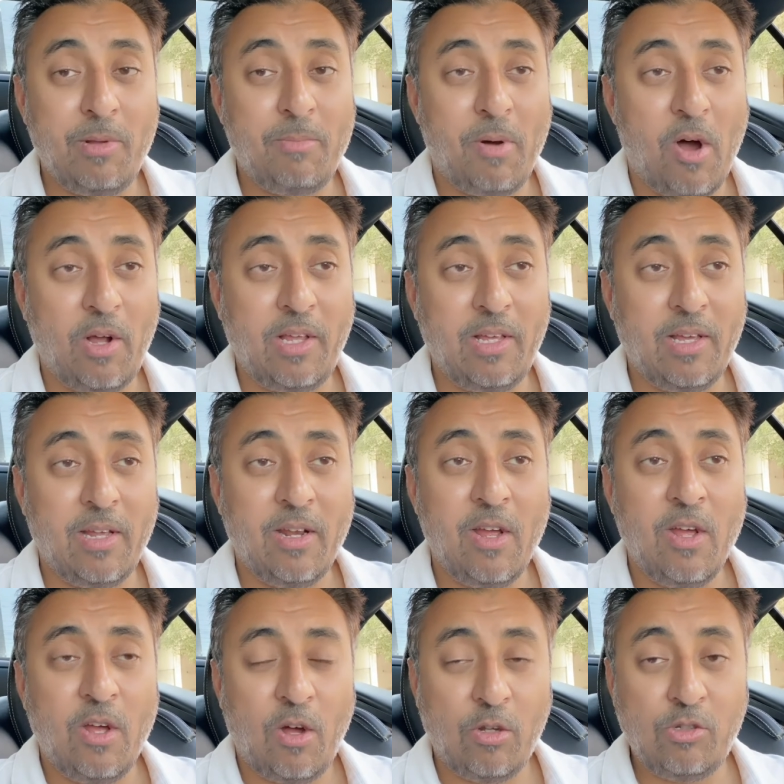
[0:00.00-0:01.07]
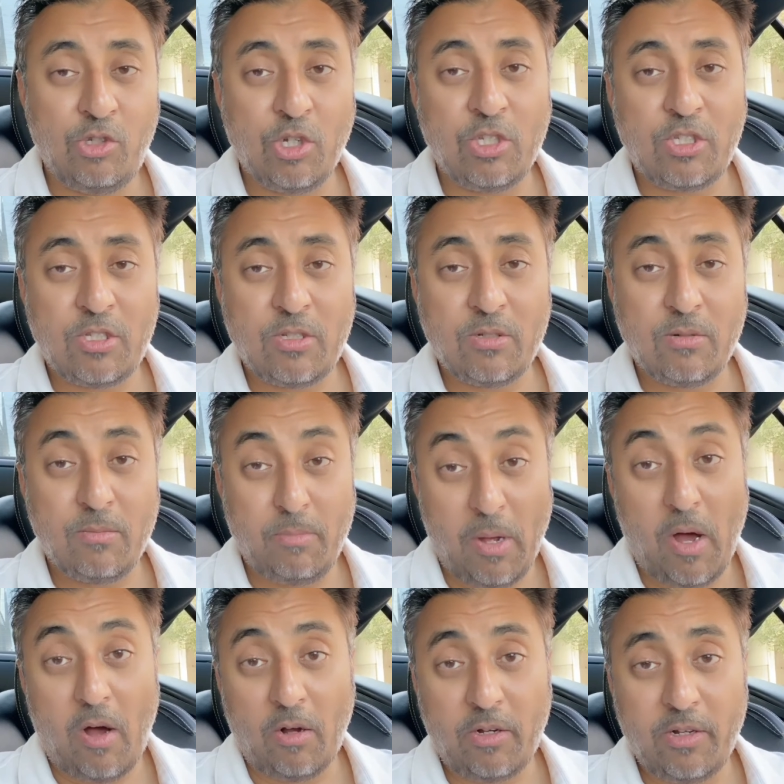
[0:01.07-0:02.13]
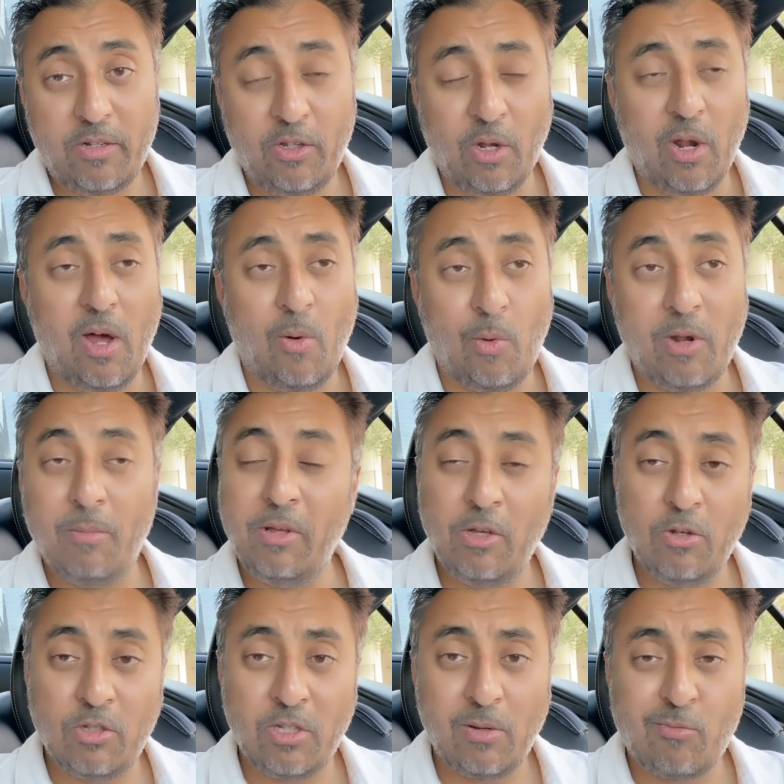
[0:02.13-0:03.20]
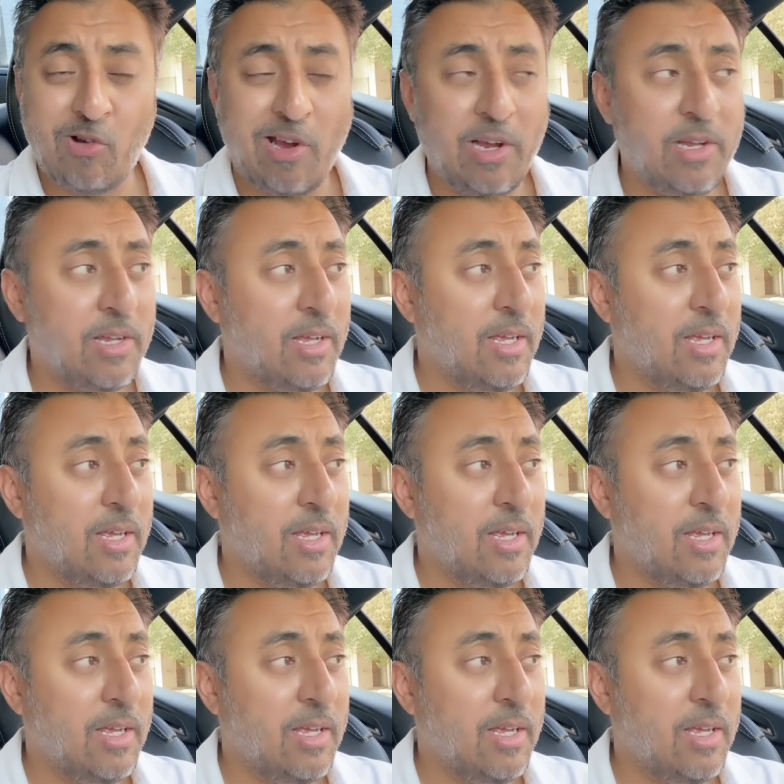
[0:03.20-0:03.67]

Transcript: parking it on just park, you know, I want to be using a brake.